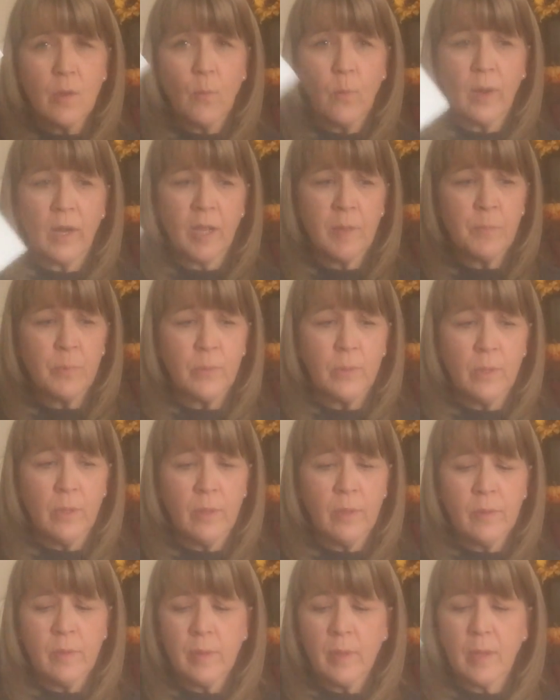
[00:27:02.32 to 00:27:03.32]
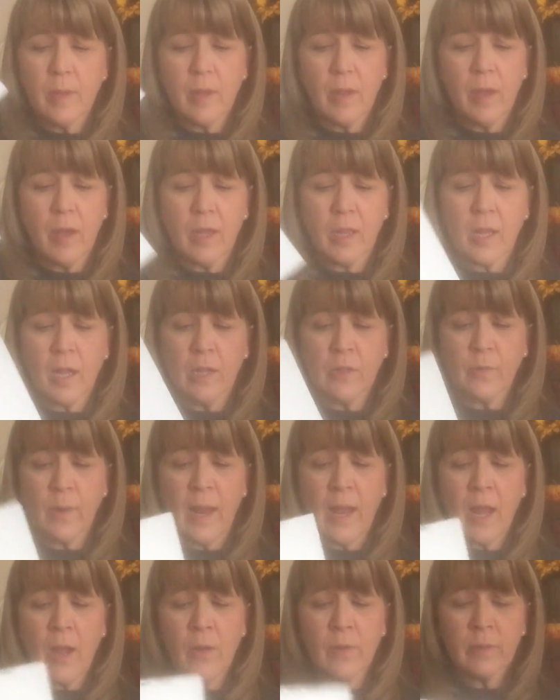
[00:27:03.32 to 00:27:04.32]
When I pull a color
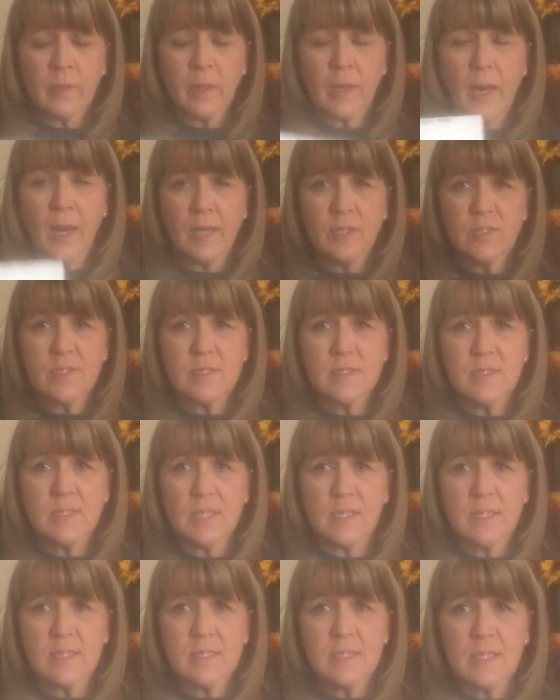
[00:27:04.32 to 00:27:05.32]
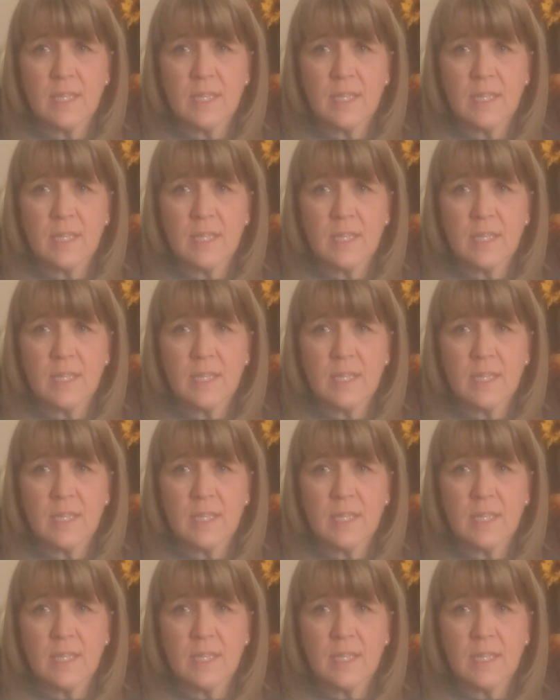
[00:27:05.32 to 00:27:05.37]
out, I just stick this